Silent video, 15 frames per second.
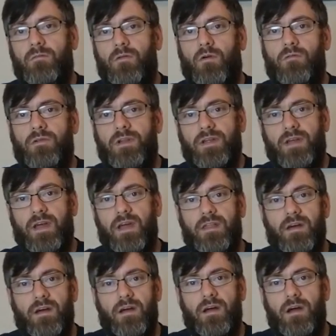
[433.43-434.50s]
hold it
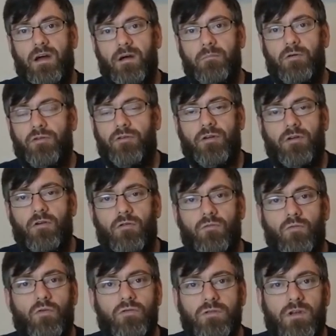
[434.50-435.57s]
together and put it in cold
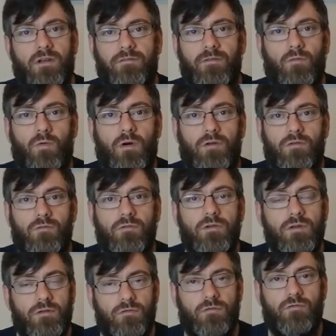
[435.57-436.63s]
water if you want to.
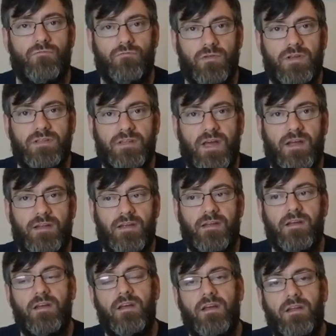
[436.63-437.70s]
You can reset
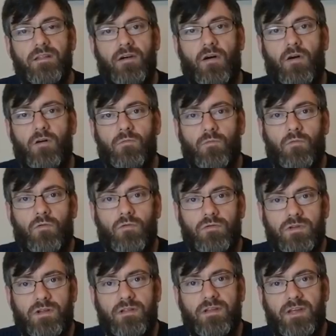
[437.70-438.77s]
it. The hot
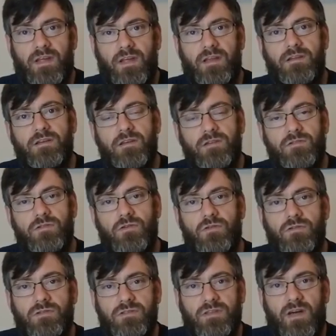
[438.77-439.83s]
water and the heat
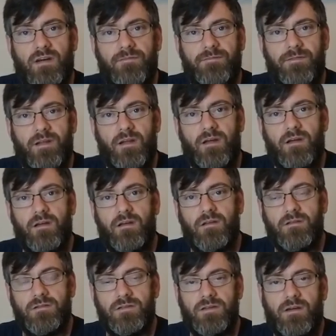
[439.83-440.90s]
turns that filler
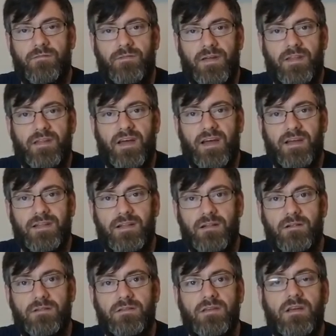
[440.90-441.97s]
stuff in the
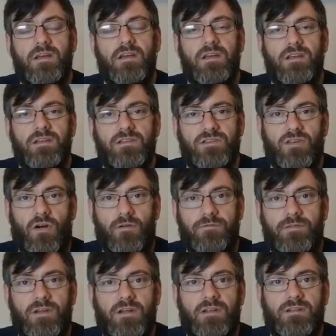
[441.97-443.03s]
handles
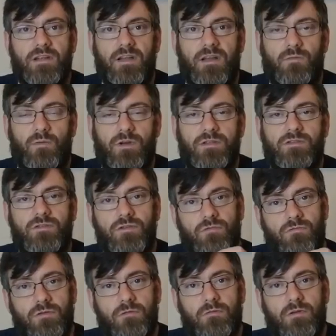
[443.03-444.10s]
soft into liquid, so
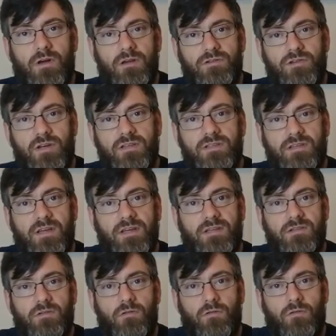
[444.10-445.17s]
you can adjust
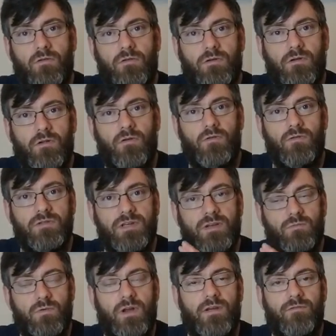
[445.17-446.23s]
it or close
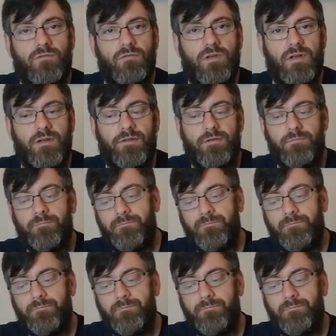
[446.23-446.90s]
it, whatever you need.